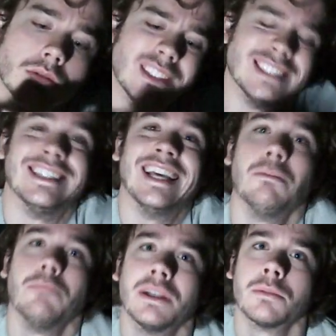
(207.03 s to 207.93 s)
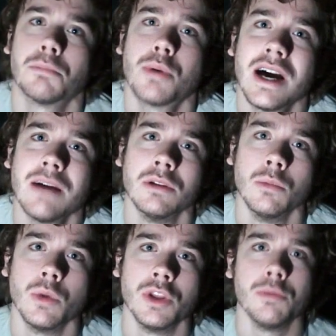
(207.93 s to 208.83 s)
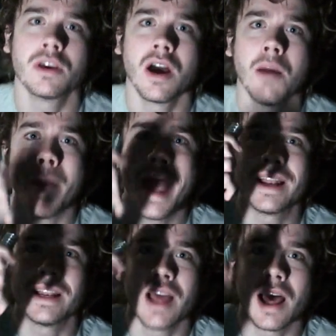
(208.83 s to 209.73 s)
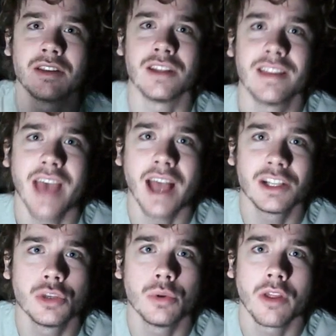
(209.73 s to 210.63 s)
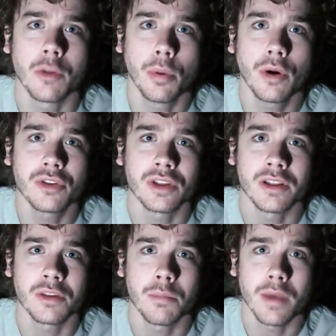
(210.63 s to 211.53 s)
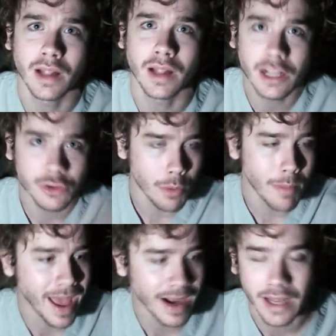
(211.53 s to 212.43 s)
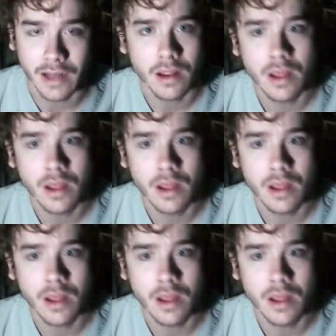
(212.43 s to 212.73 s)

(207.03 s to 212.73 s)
And that becomes a problem when you become magnetized and attached to another person as an electromagnet,